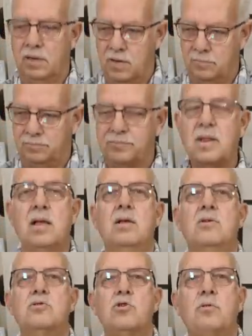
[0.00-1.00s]
Oh,
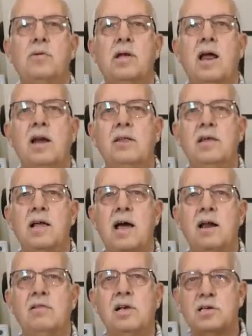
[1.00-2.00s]
so if you got anything
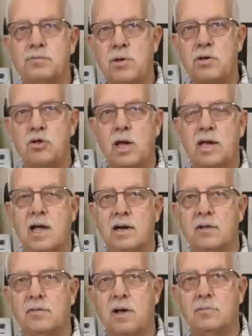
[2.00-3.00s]
out of this, appreciate
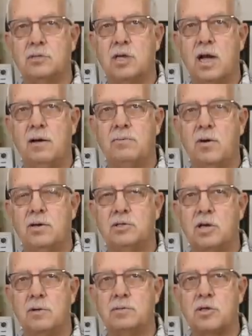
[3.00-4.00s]
getting a thumbs up.
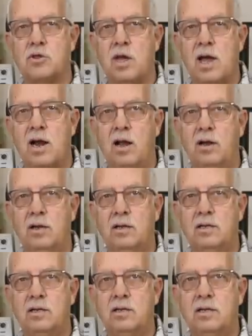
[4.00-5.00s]
Always helps the channel.
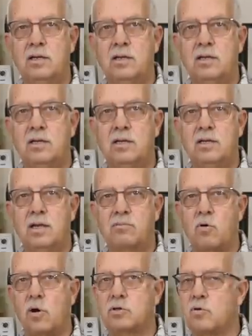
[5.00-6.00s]

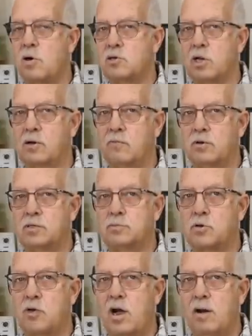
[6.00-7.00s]
Of course, we're always looking for
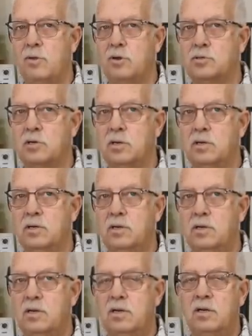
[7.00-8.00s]
subscribers.
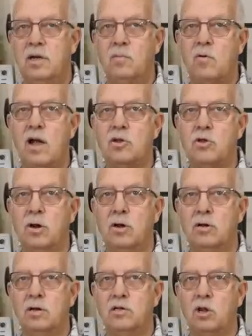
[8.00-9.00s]
I'm Roger
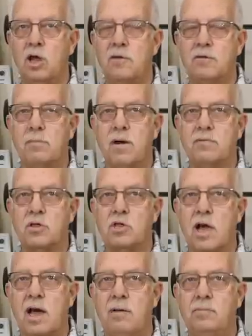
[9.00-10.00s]
in the loft above the
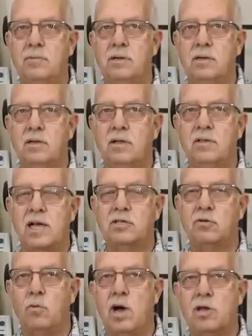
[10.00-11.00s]
shop.
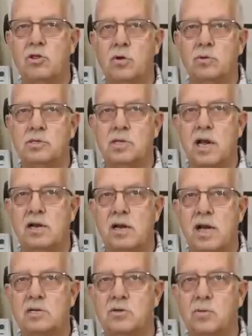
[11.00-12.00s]
Thanks for watching. We'll see you on the
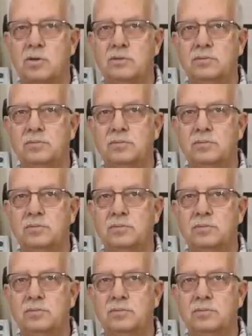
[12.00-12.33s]
next one.